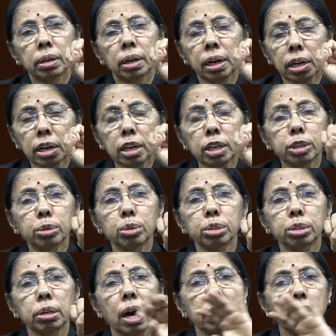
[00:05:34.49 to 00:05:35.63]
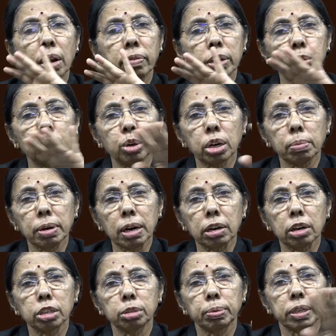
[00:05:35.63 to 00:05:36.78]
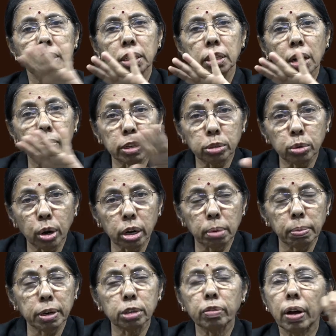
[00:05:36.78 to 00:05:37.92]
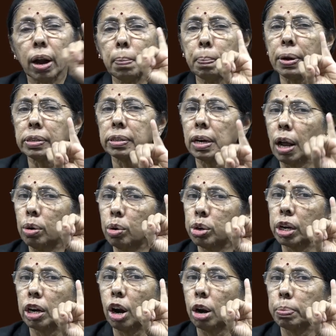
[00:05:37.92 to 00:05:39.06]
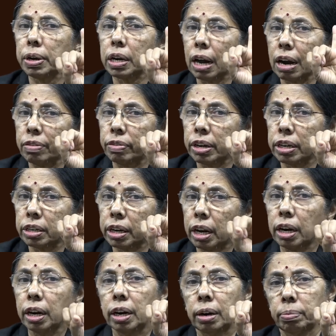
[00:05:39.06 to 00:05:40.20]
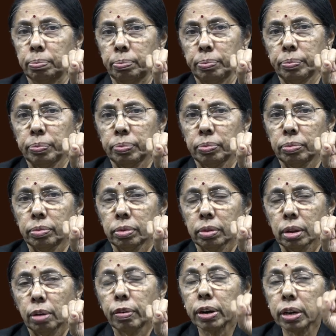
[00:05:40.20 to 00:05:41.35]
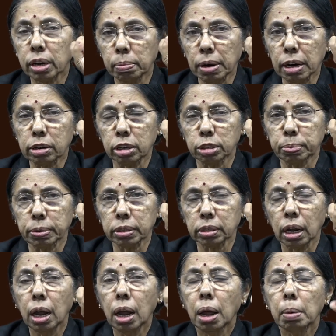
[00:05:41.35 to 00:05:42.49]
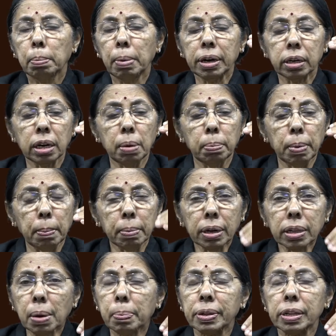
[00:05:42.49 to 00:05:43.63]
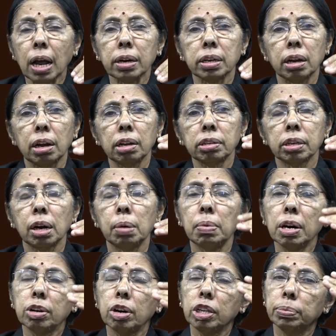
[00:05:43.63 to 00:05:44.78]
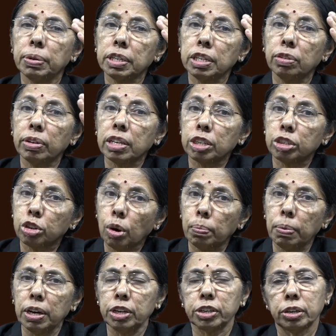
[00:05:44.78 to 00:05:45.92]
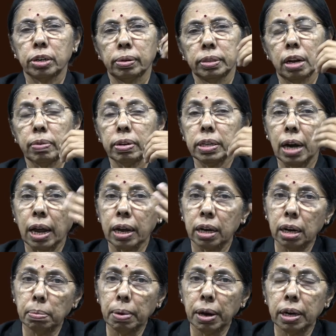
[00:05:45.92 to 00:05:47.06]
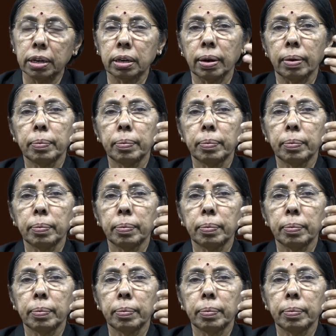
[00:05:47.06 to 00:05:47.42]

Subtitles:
Clearly shows that there was no criminal conspiracy. There was no agreement. So one person alone cannot be convicted for criminal conspiracy. But in Bimbadar Pradhan case, criminal conspiracy was established. There was an agreement.